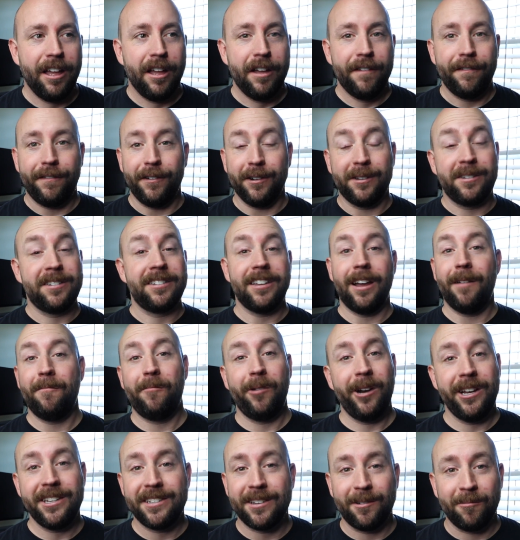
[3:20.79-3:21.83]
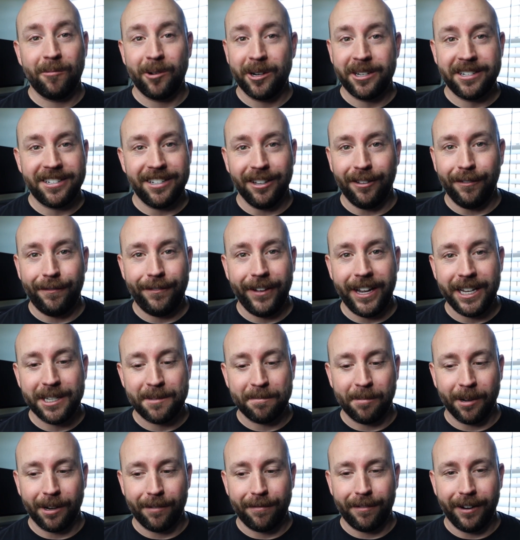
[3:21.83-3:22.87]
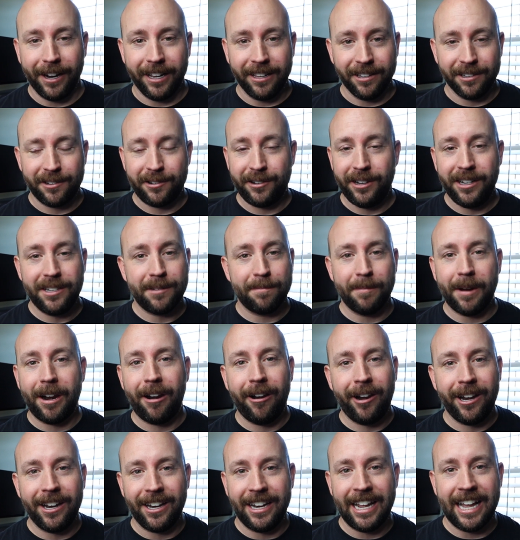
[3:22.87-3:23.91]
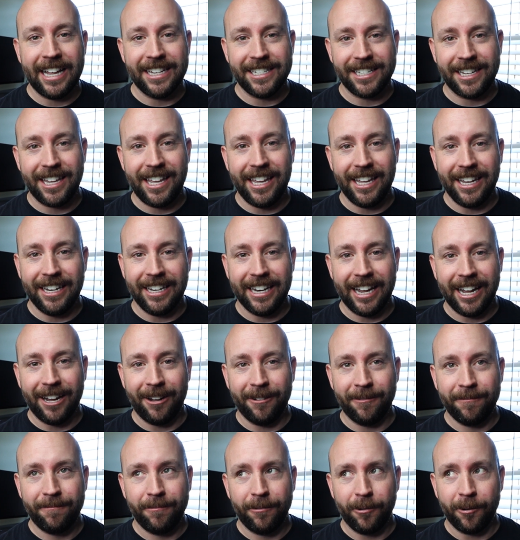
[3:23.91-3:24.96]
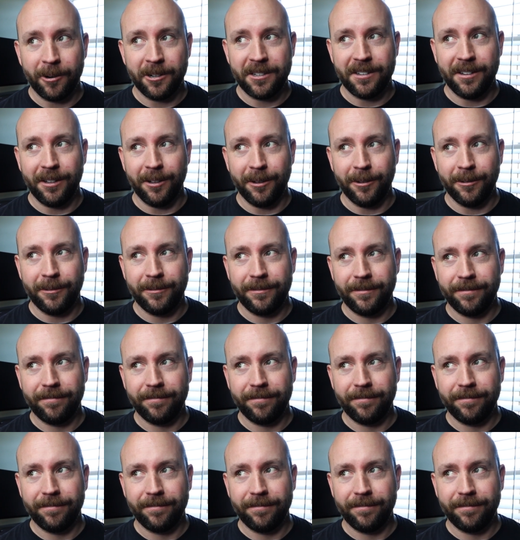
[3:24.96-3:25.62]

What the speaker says: For some reason, we're still Facebook friends. She's married and has a kid now, or 2.